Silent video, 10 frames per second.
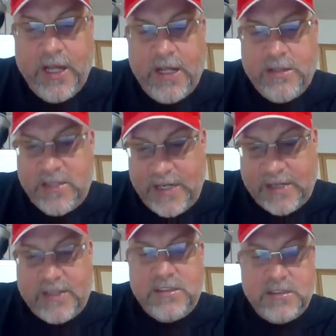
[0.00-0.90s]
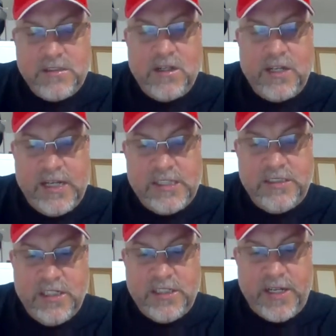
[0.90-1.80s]
They're acting like this is their last
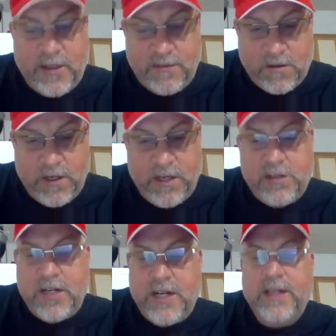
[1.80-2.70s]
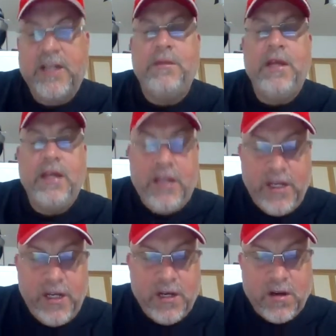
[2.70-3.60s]
ditch effort and they're trying to get them in
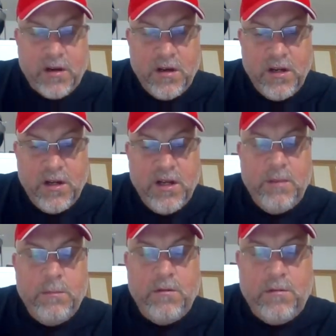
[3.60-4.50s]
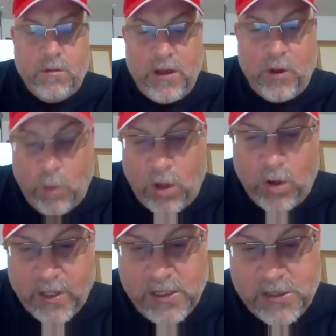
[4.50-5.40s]
here before that
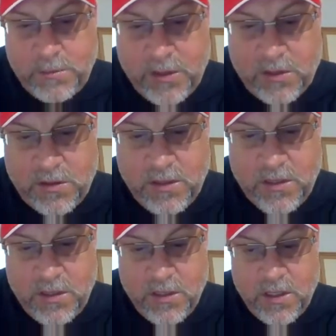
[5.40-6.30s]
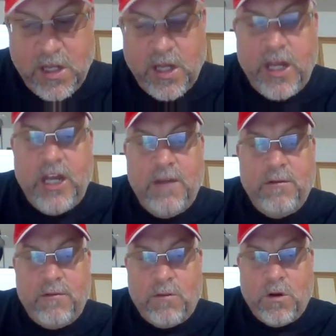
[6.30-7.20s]
wall gets built and
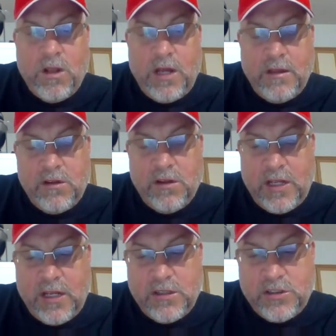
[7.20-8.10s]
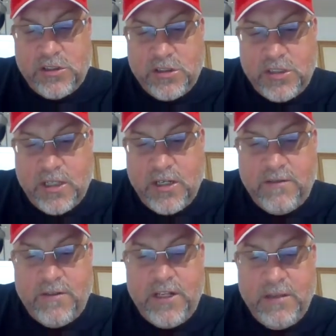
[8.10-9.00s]
before a lot of
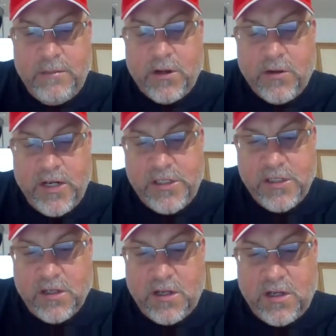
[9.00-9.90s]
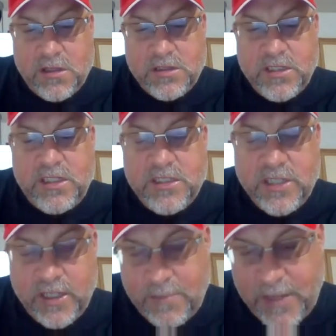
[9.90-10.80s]
tough immigration laws
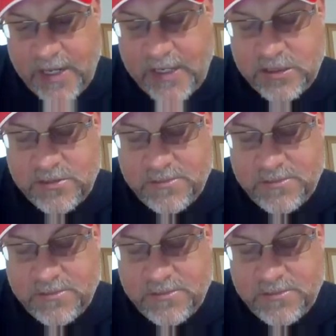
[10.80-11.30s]
get passed.